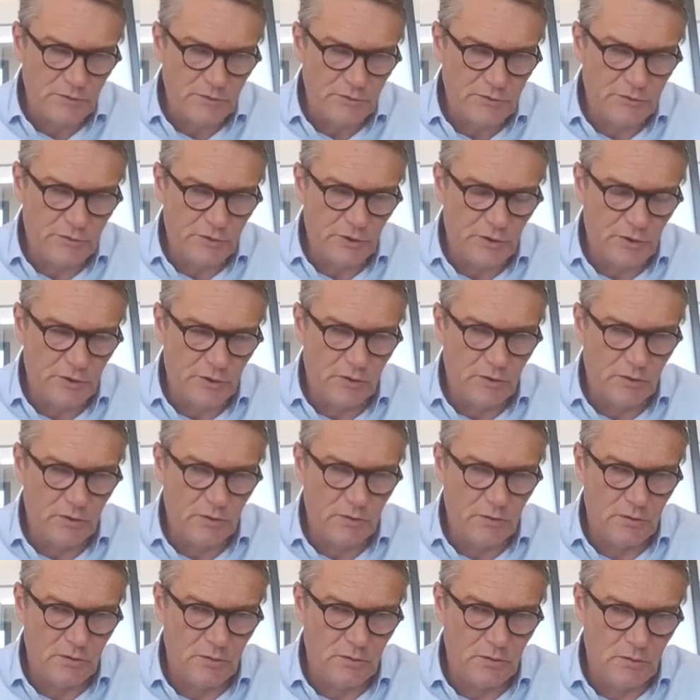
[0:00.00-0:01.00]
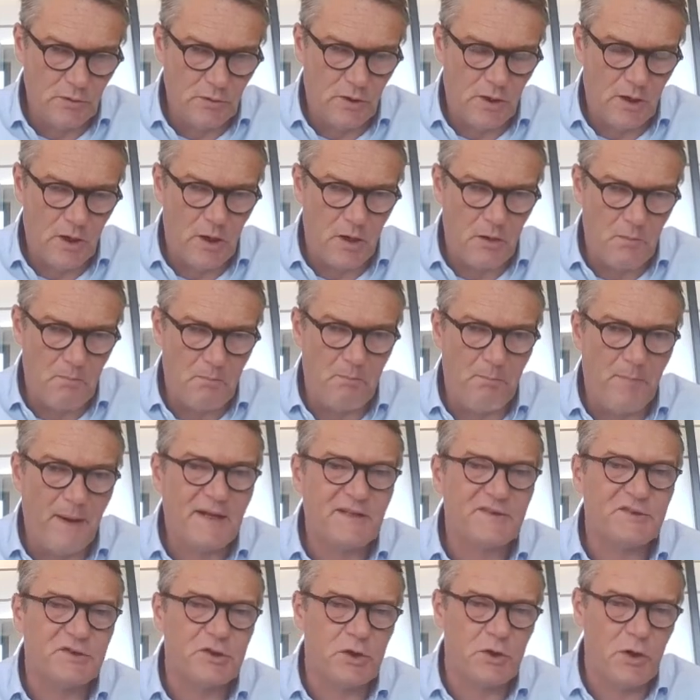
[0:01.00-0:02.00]
The
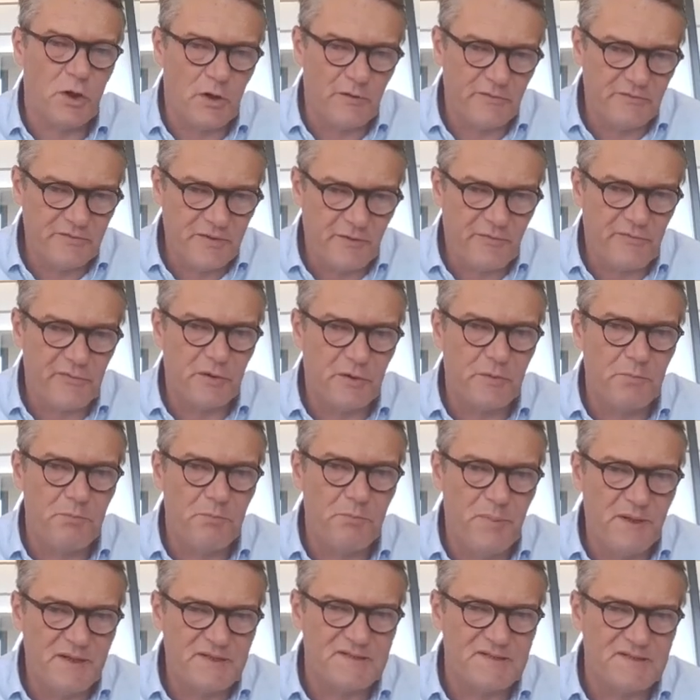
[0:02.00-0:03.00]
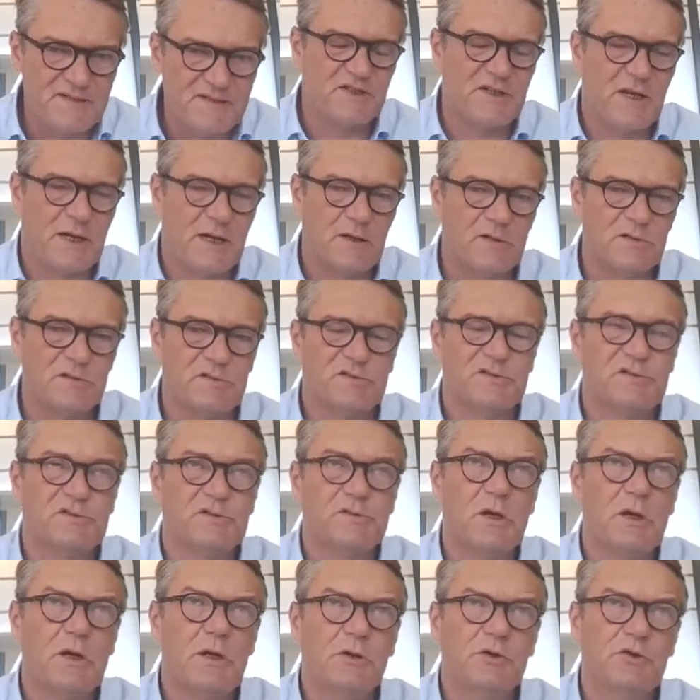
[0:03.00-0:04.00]
mixture of different business channels,